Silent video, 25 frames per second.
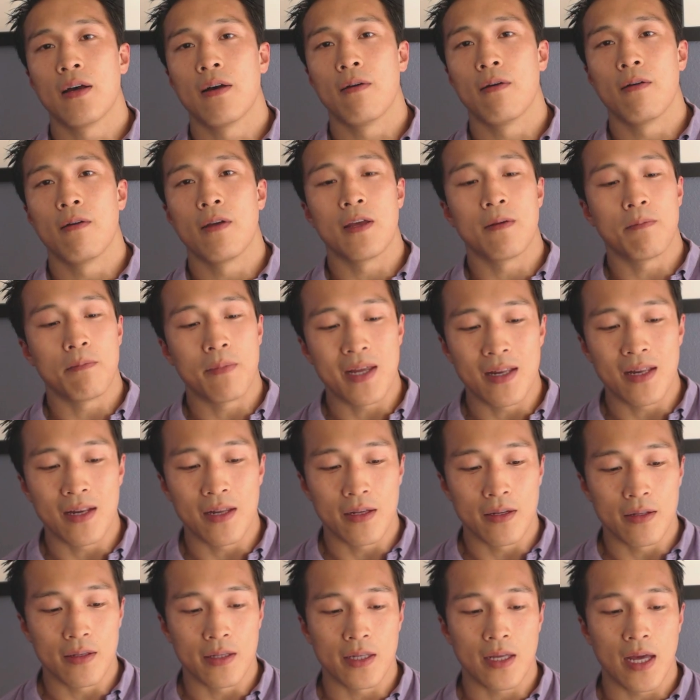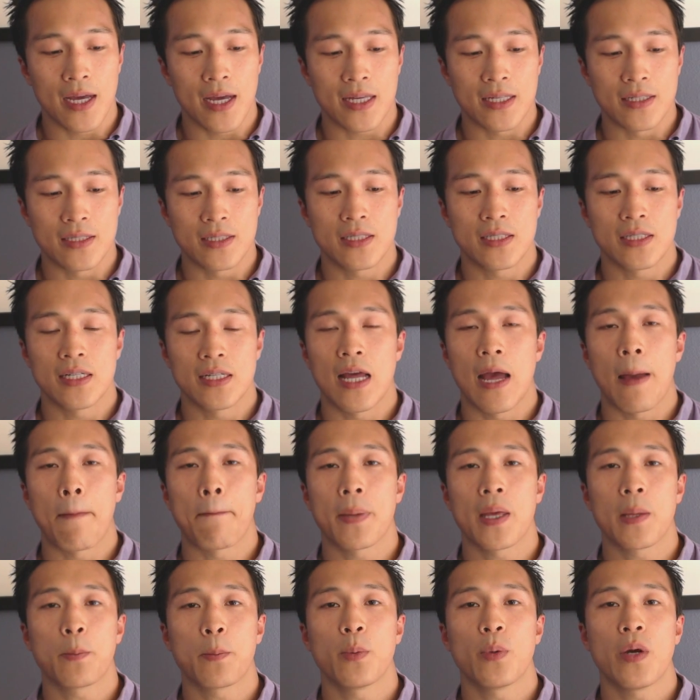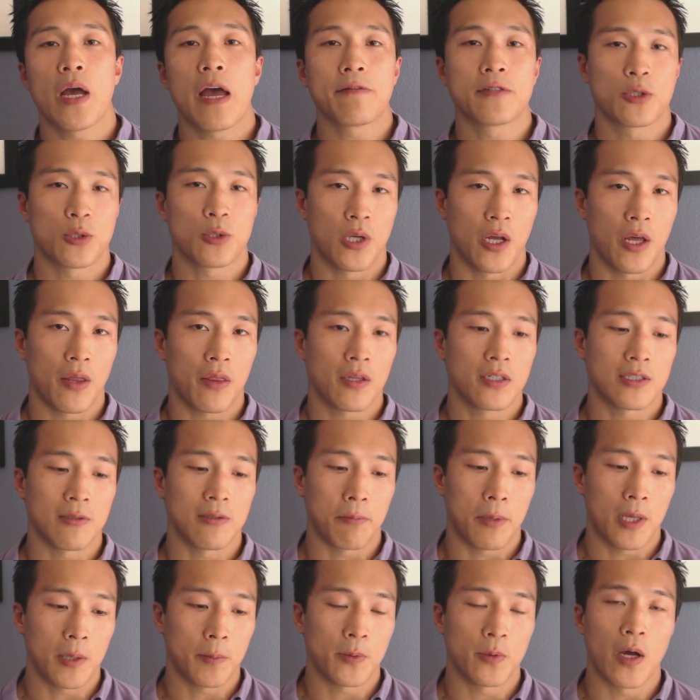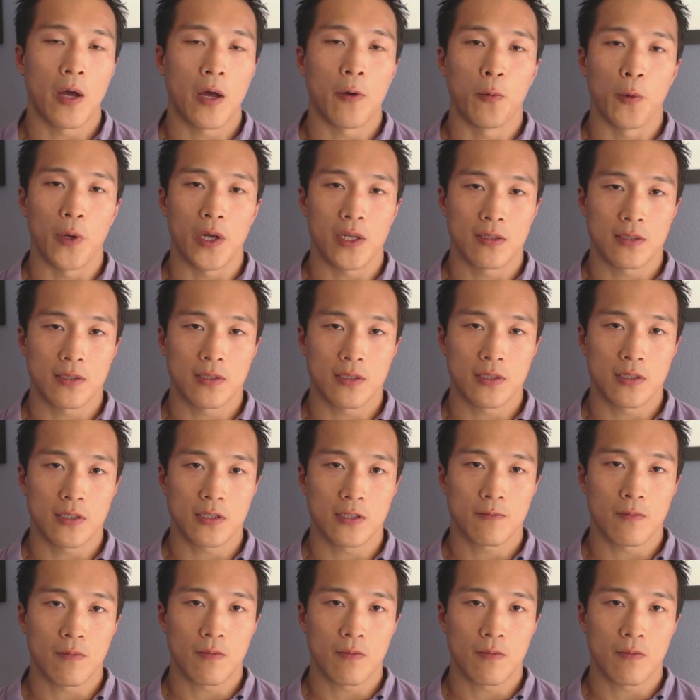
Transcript: immediately I can see that people have strengths and people have weaknesses.